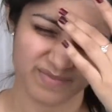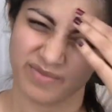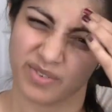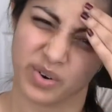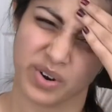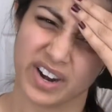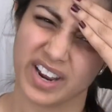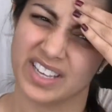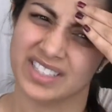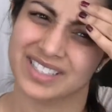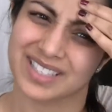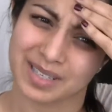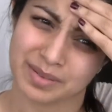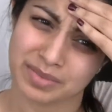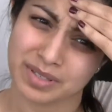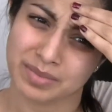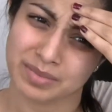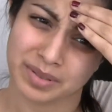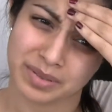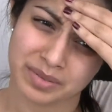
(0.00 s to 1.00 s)
forehead
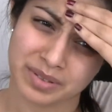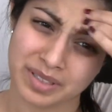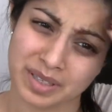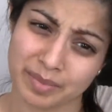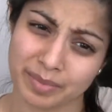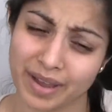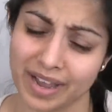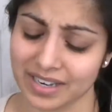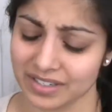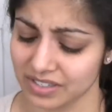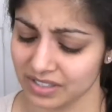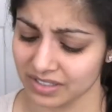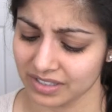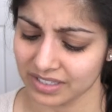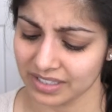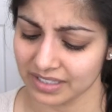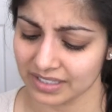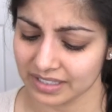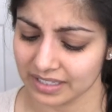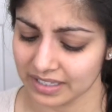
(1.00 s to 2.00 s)
seems to be really patchy
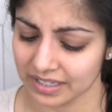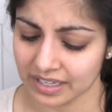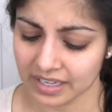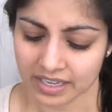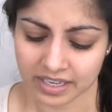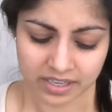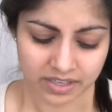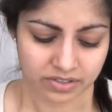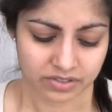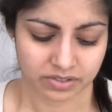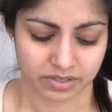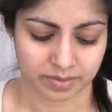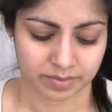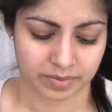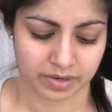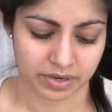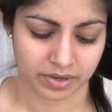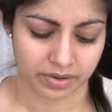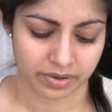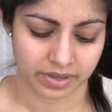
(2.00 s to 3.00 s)
lately, so
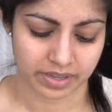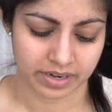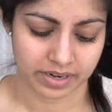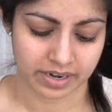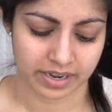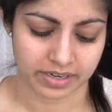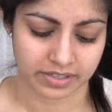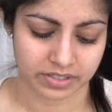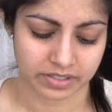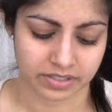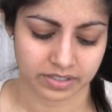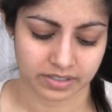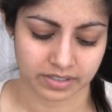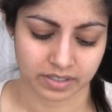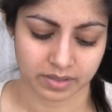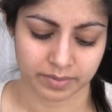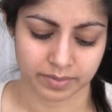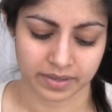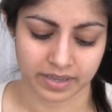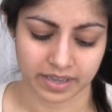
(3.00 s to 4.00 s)
I'm going to go ahead and add just a
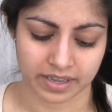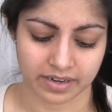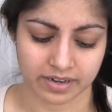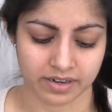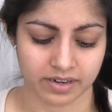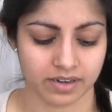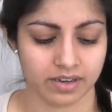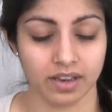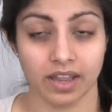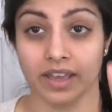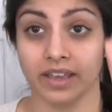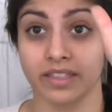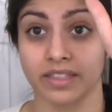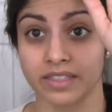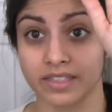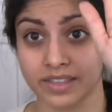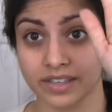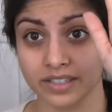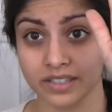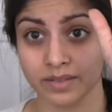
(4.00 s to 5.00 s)
little bit, and like
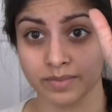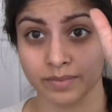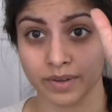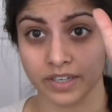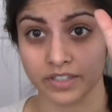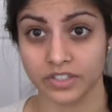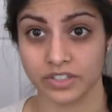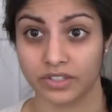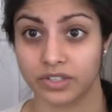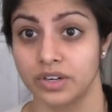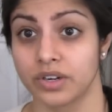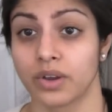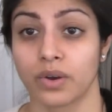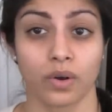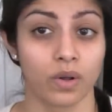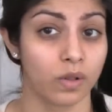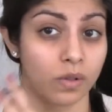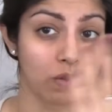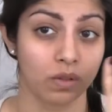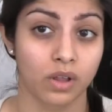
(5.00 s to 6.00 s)
this much is going to
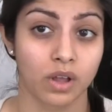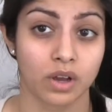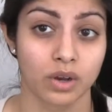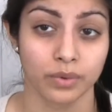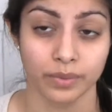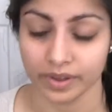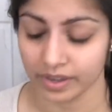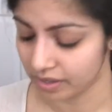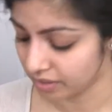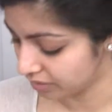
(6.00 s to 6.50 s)
go a long way